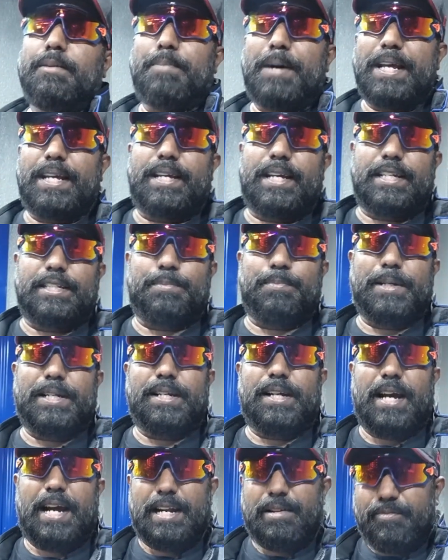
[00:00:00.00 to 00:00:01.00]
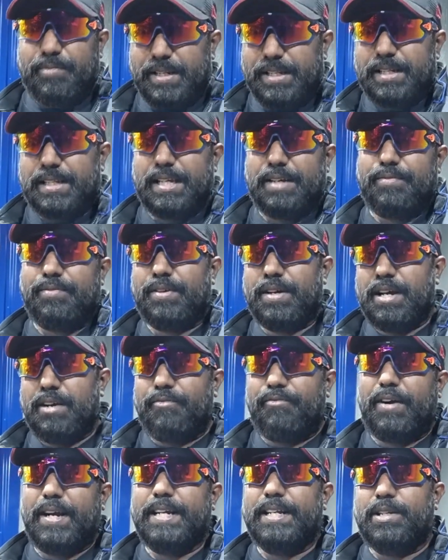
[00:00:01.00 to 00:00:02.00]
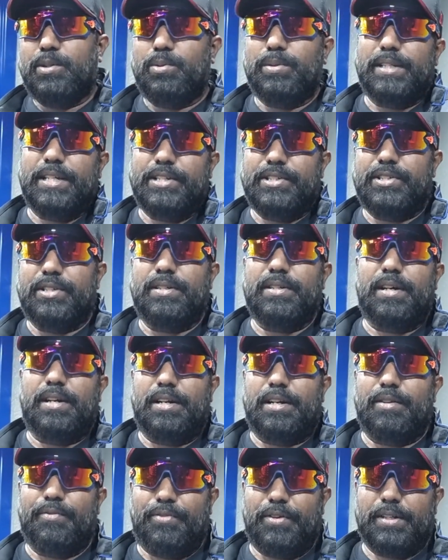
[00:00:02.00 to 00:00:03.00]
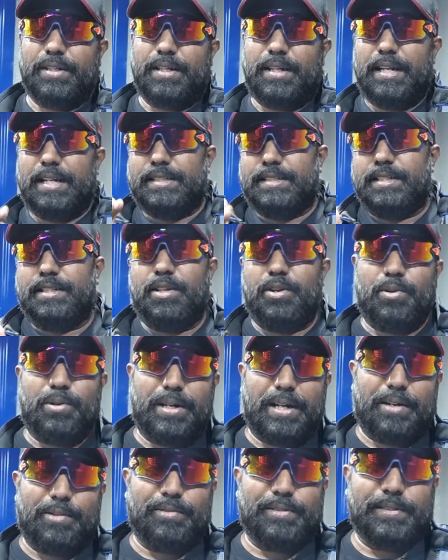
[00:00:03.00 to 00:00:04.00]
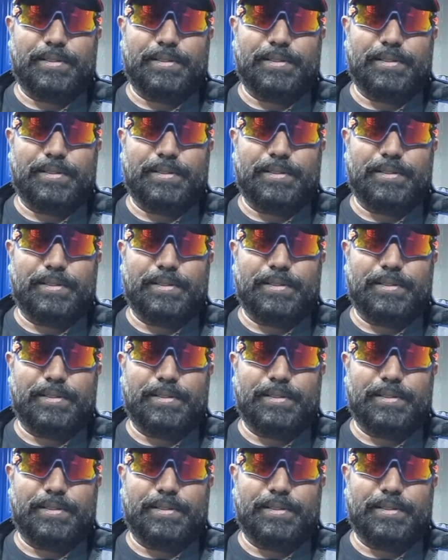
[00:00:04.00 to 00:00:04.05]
bike has been and whether they've fine-tuned the engine a little further. Let's hit the road now.